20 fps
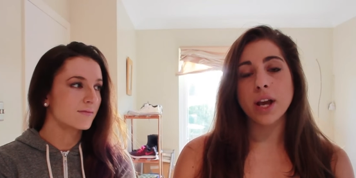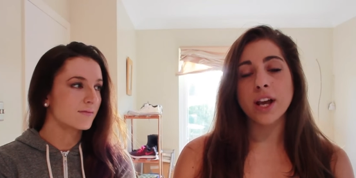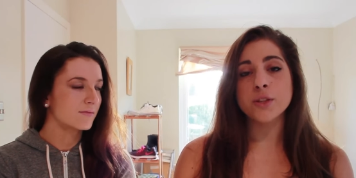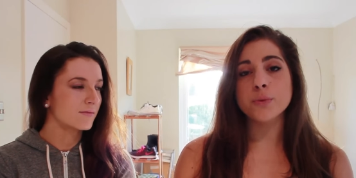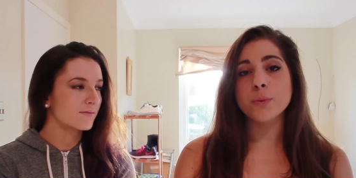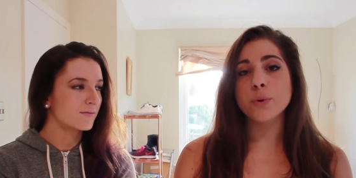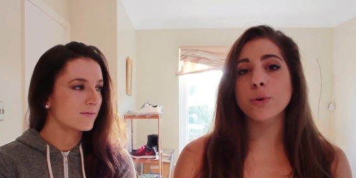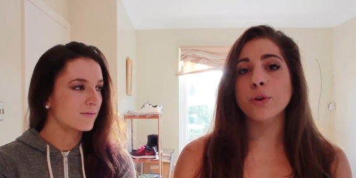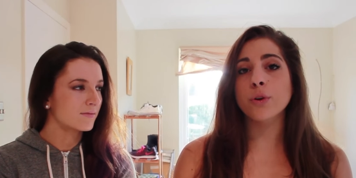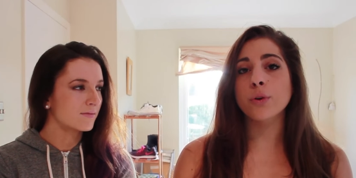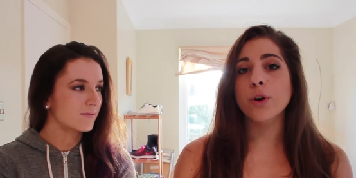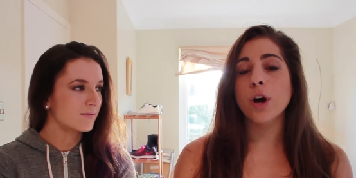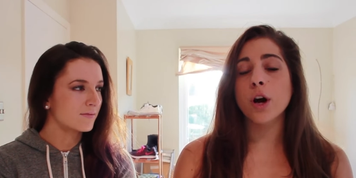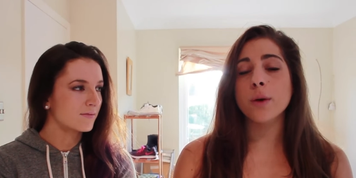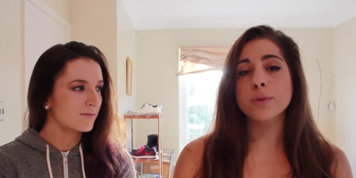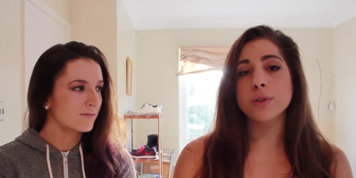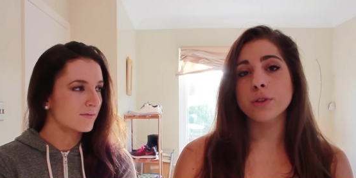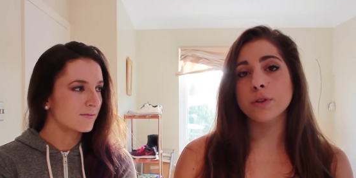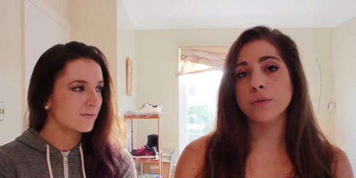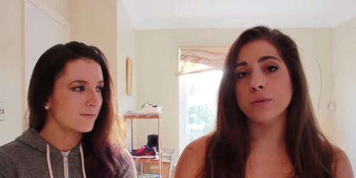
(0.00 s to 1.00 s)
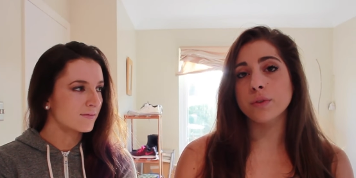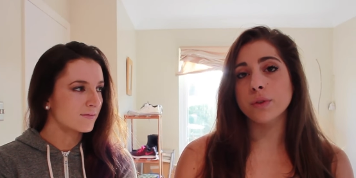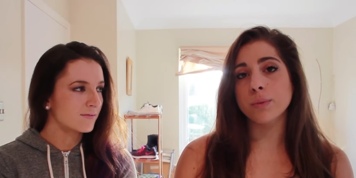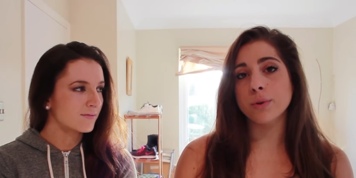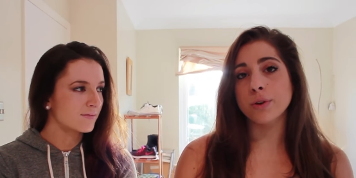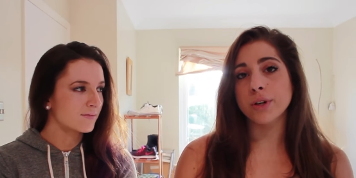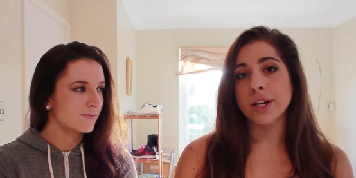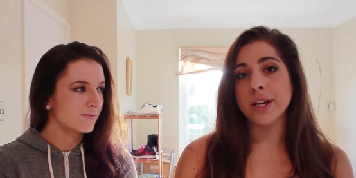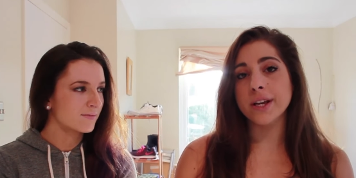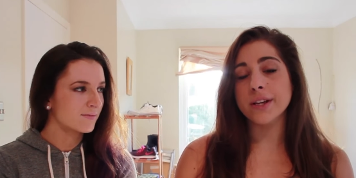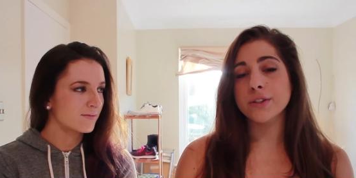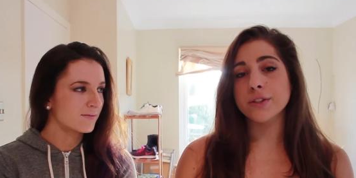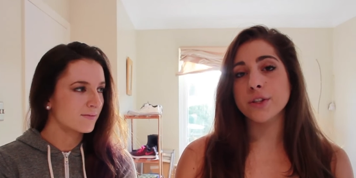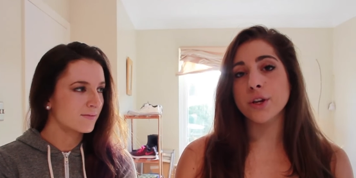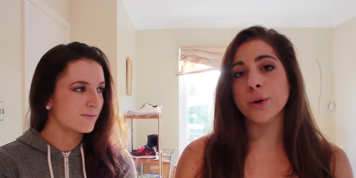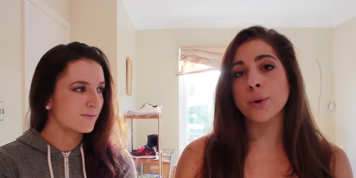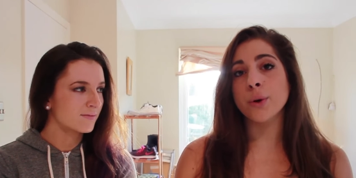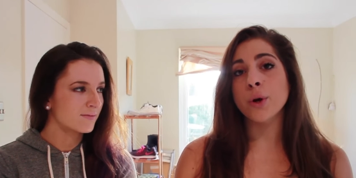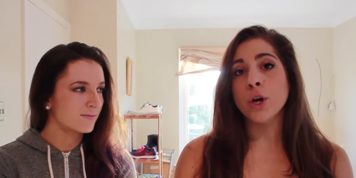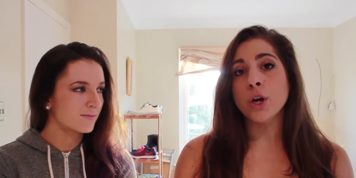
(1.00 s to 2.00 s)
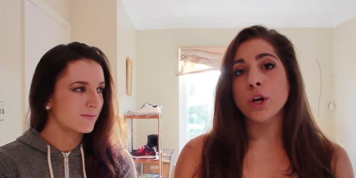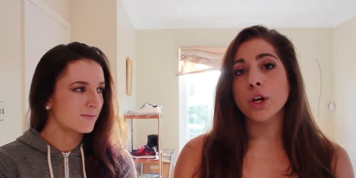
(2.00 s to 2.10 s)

Speaker 1: As we all know, carbs are good for the body, so